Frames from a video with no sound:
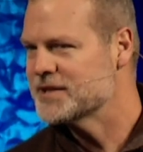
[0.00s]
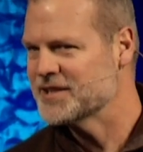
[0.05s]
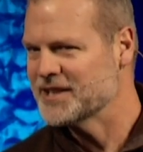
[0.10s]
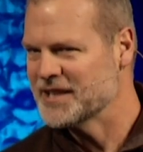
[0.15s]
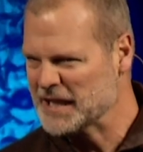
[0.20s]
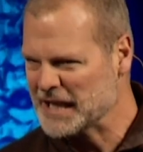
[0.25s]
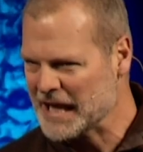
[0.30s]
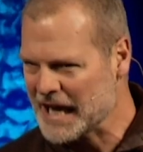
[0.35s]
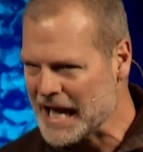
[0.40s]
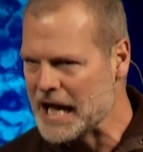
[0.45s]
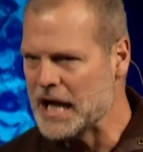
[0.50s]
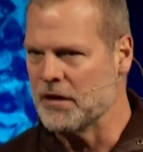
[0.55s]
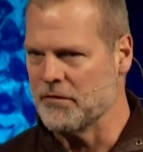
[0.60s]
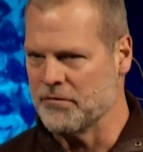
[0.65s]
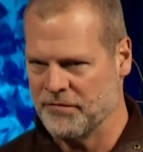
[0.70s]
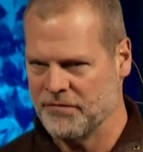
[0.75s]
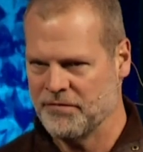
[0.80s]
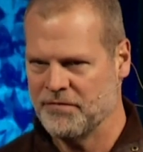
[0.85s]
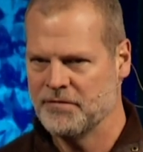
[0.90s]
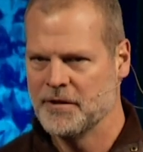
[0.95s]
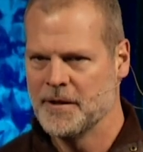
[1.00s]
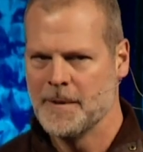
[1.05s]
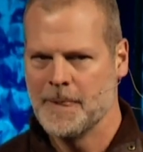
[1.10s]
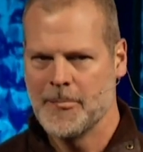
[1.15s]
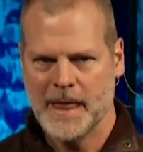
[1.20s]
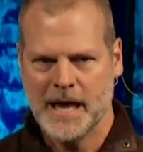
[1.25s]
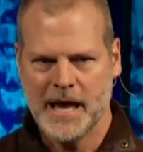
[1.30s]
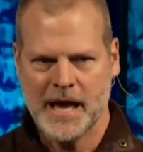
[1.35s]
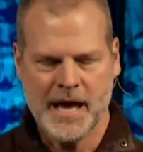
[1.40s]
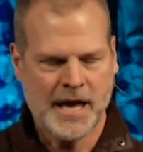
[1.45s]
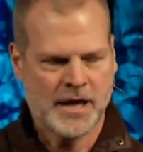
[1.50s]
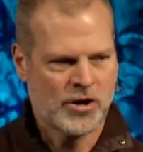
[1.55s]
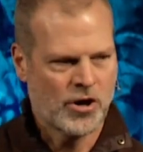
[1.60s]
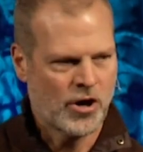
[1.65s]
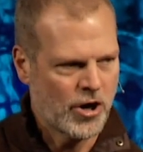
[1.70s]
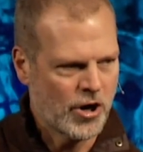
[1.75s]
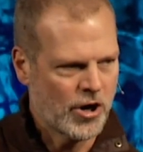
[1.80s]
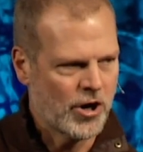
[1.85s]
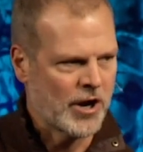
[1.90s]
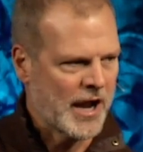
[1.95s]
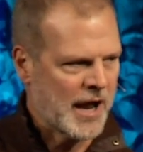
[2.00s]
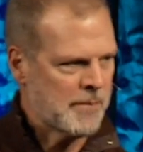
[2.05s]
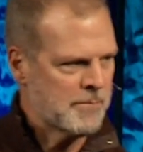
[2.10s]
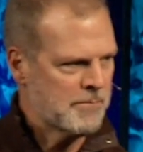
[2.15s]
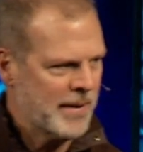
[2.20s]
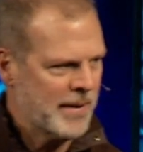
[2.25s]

takes life and hurt